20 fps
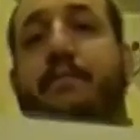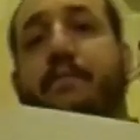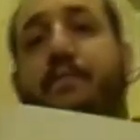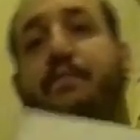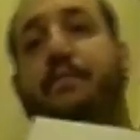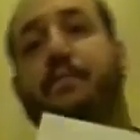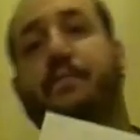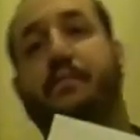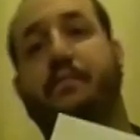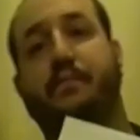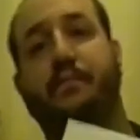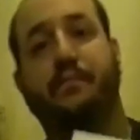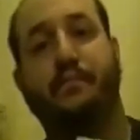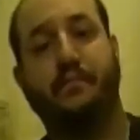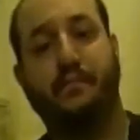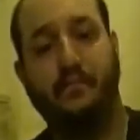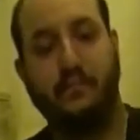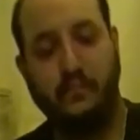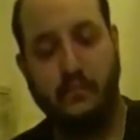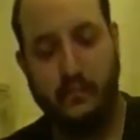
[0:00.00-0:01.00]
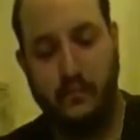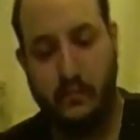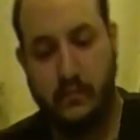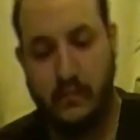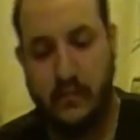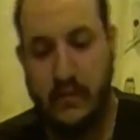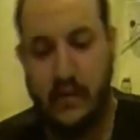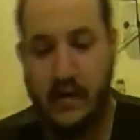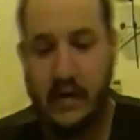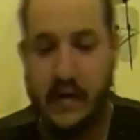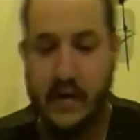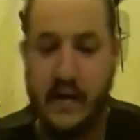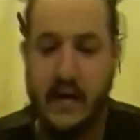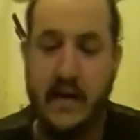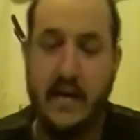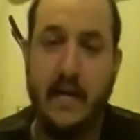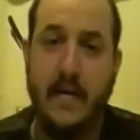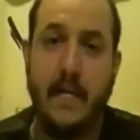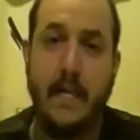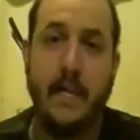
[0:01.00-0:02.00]

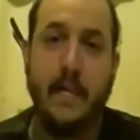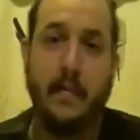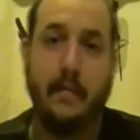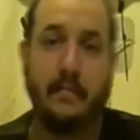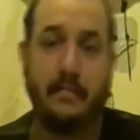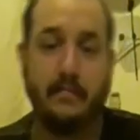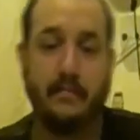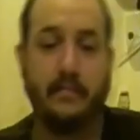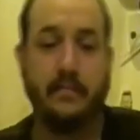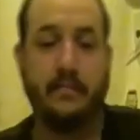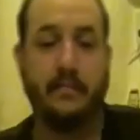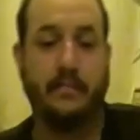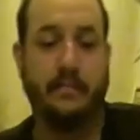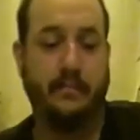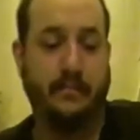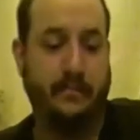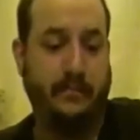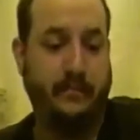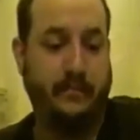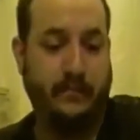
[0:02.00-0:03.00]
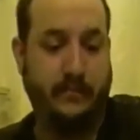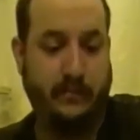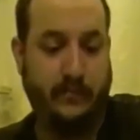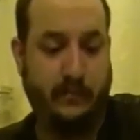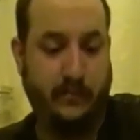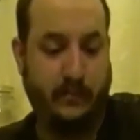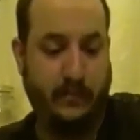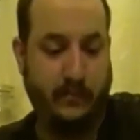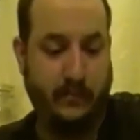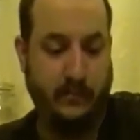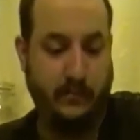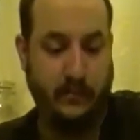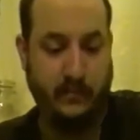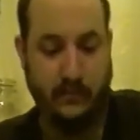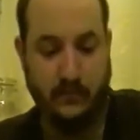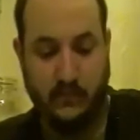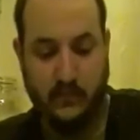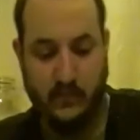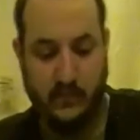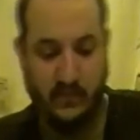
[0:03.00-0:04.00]

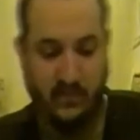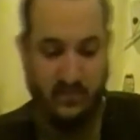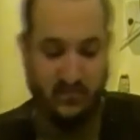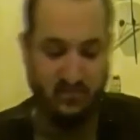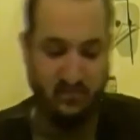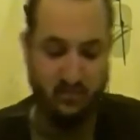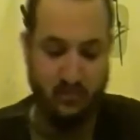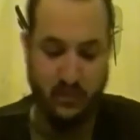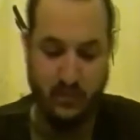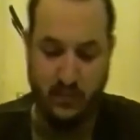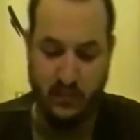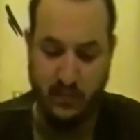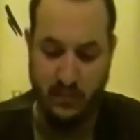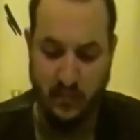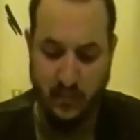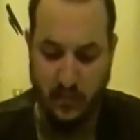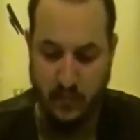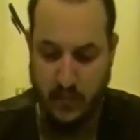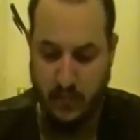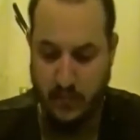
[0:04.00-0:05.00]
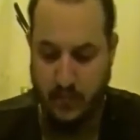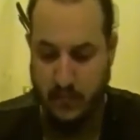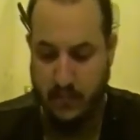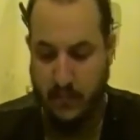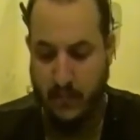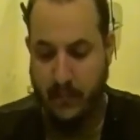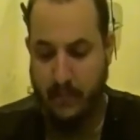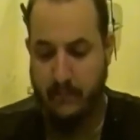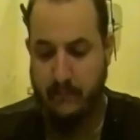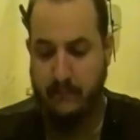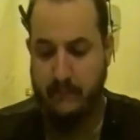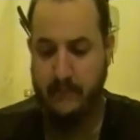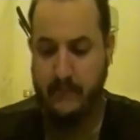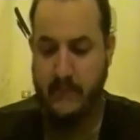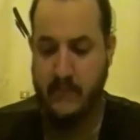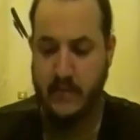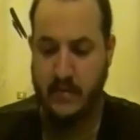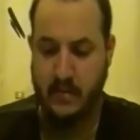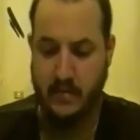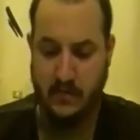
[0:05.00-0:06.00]

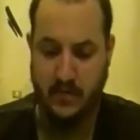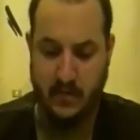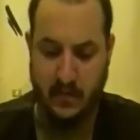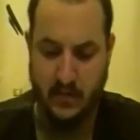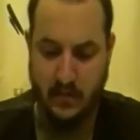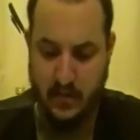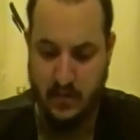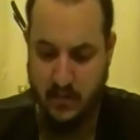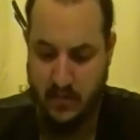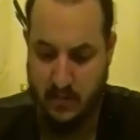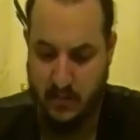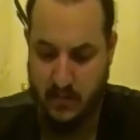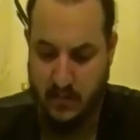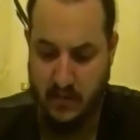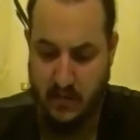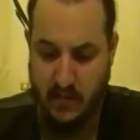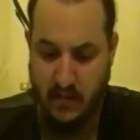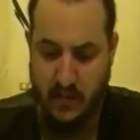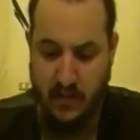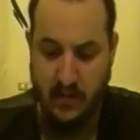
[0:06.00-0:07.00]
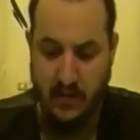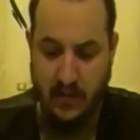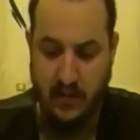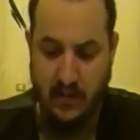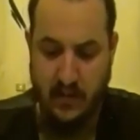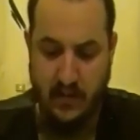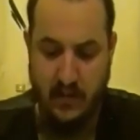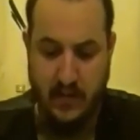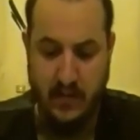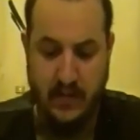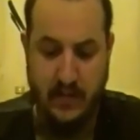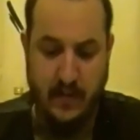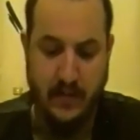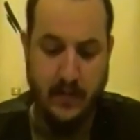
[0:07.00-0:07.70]
(silence)